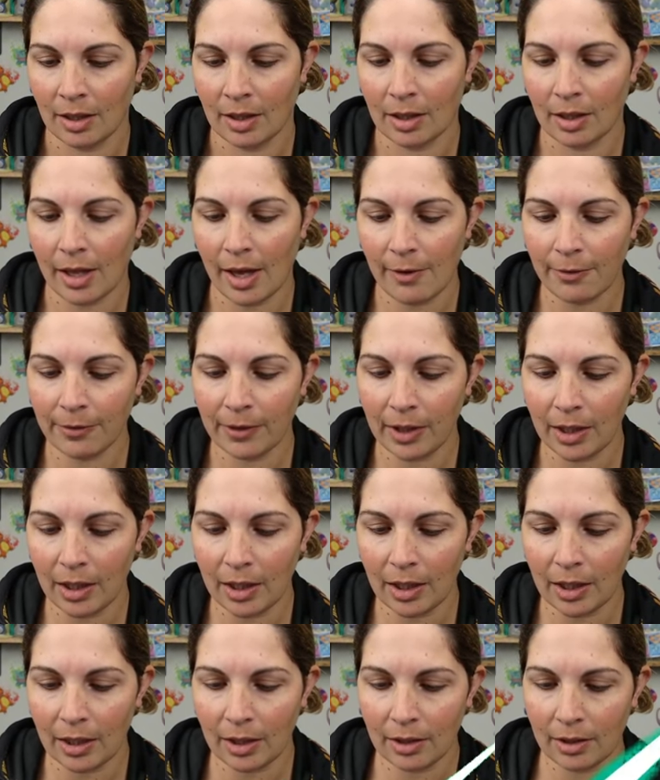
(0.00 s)

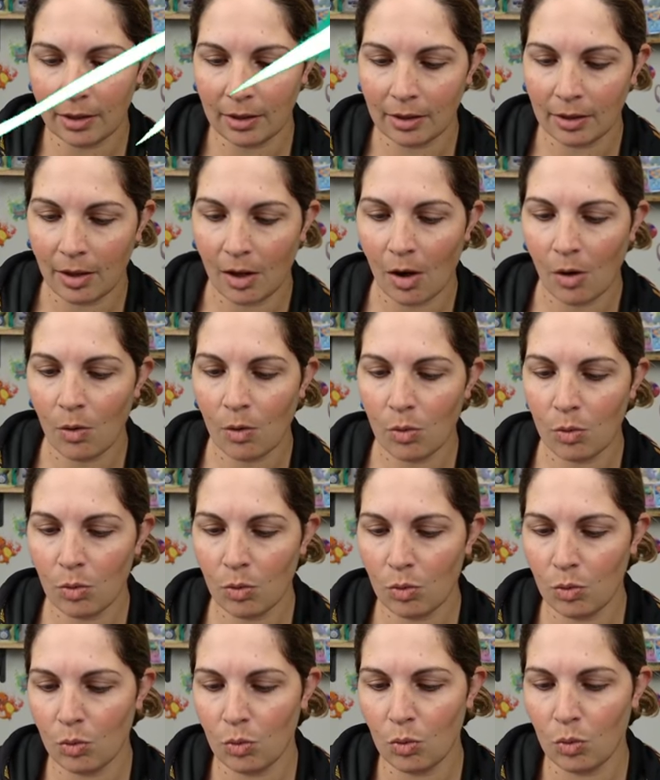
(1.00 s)
Klefki.
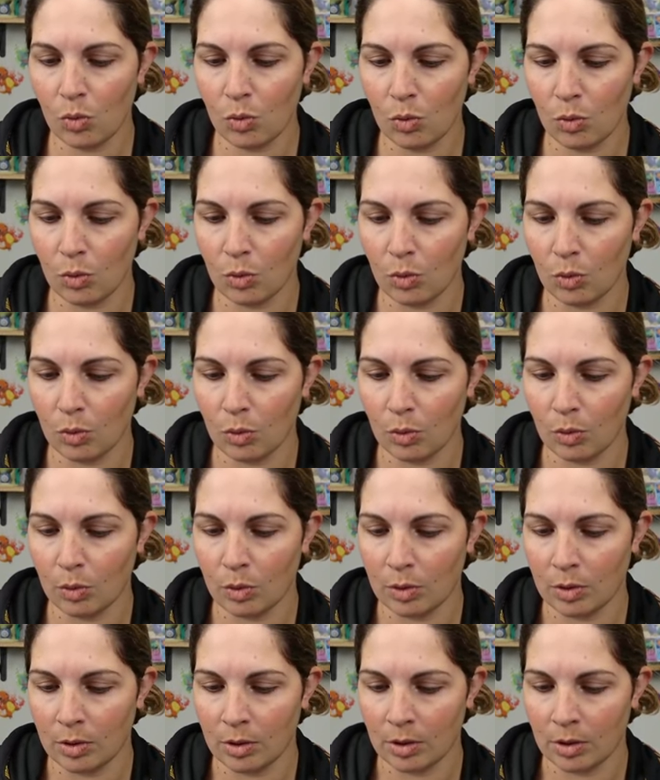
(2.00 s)
Oh,